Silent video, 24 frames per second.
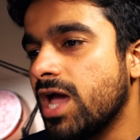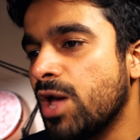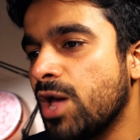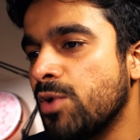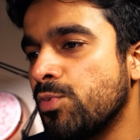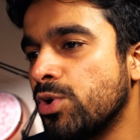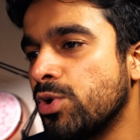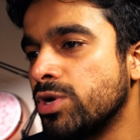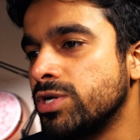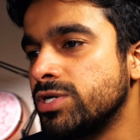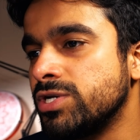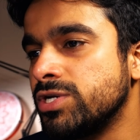I
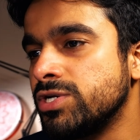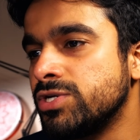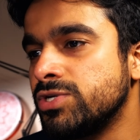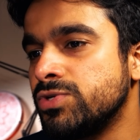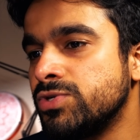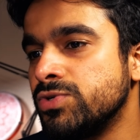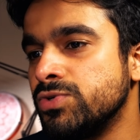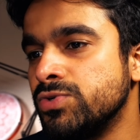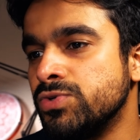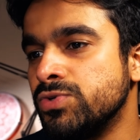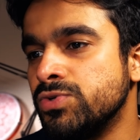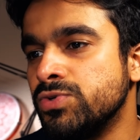wanted
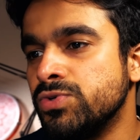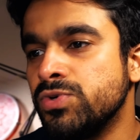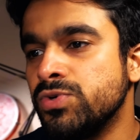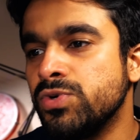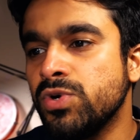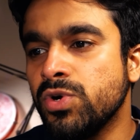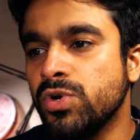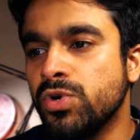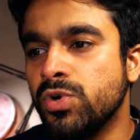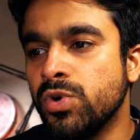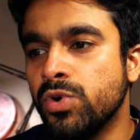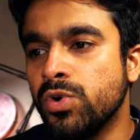to
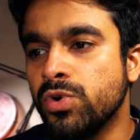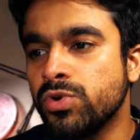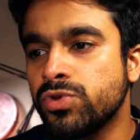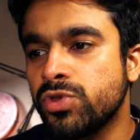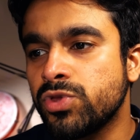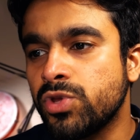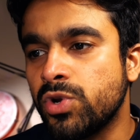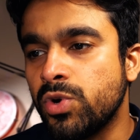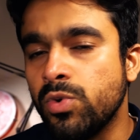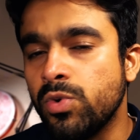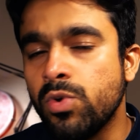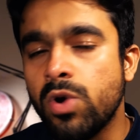go
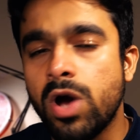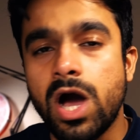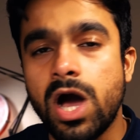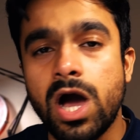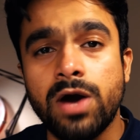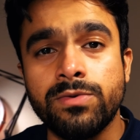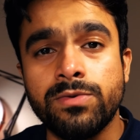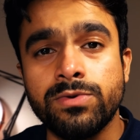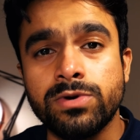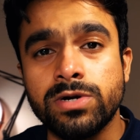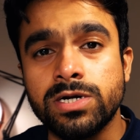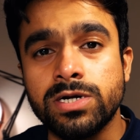through
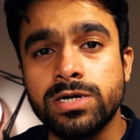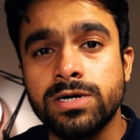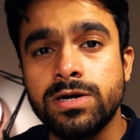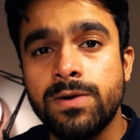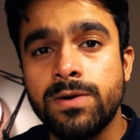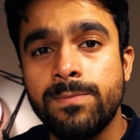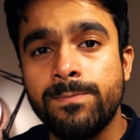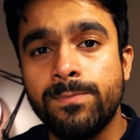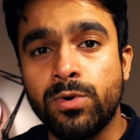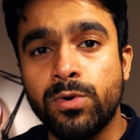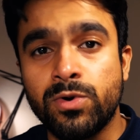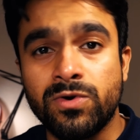our
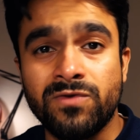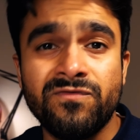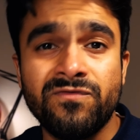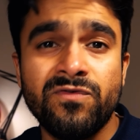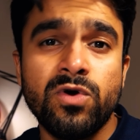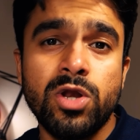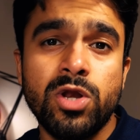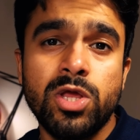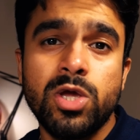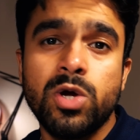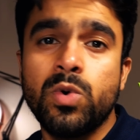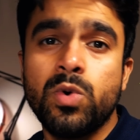
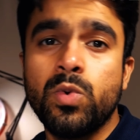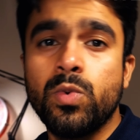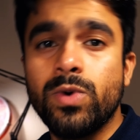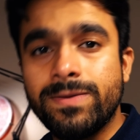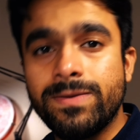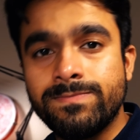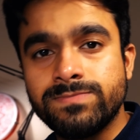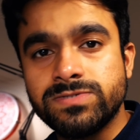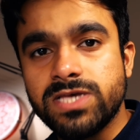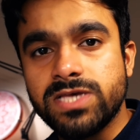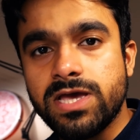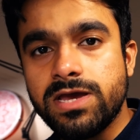portfolio
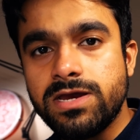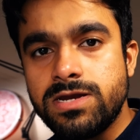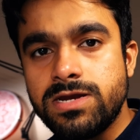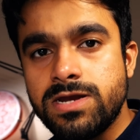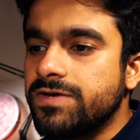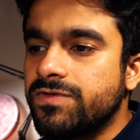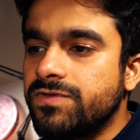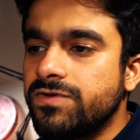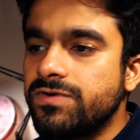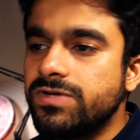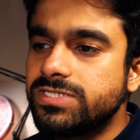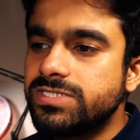website.
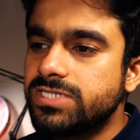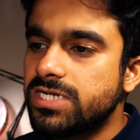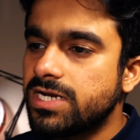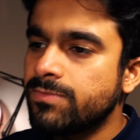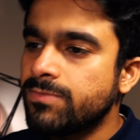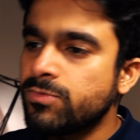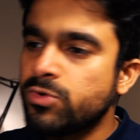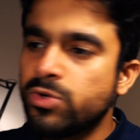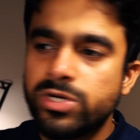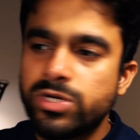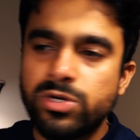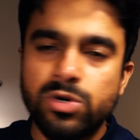The reason
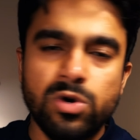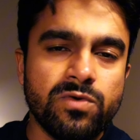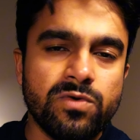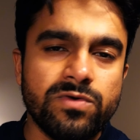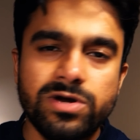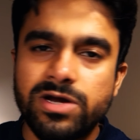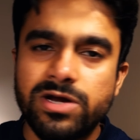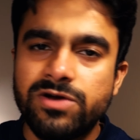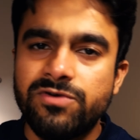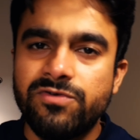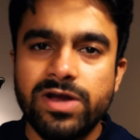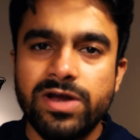I'm going over
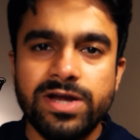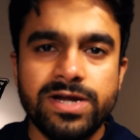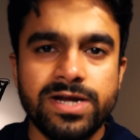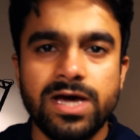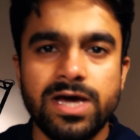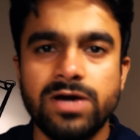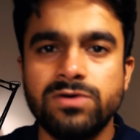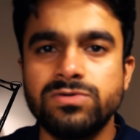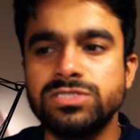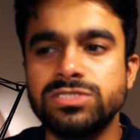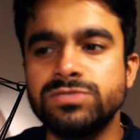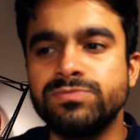it right
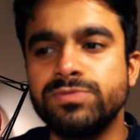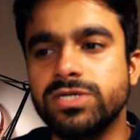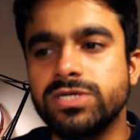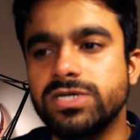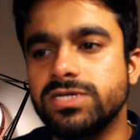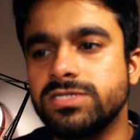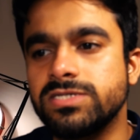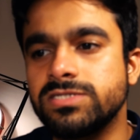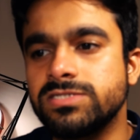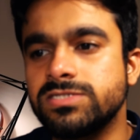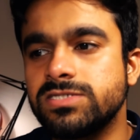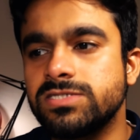now is
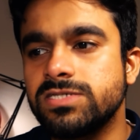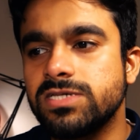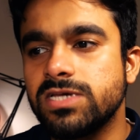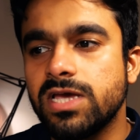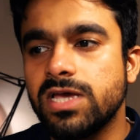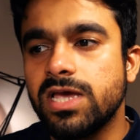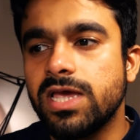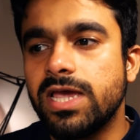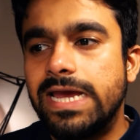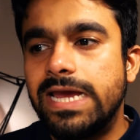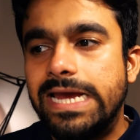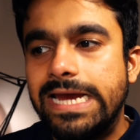because
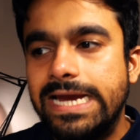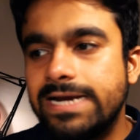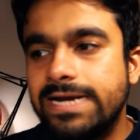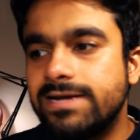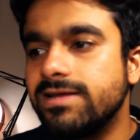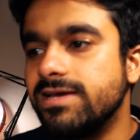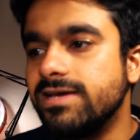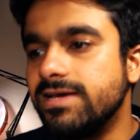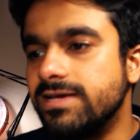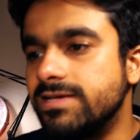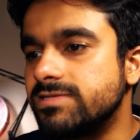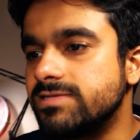
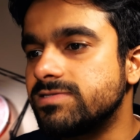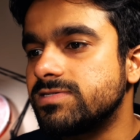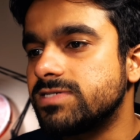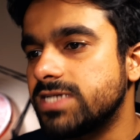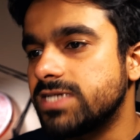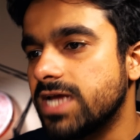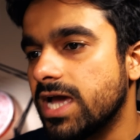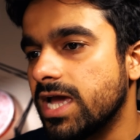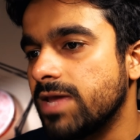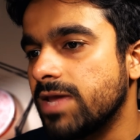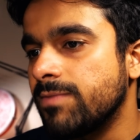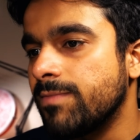it is
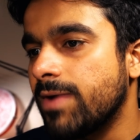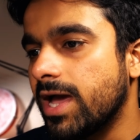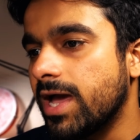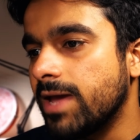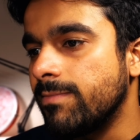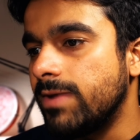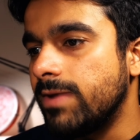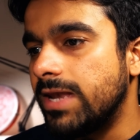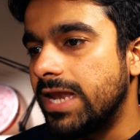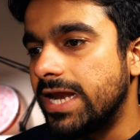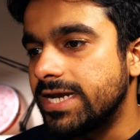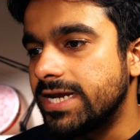time
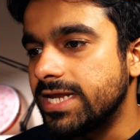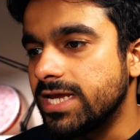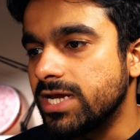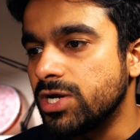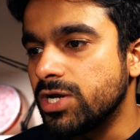I'm letting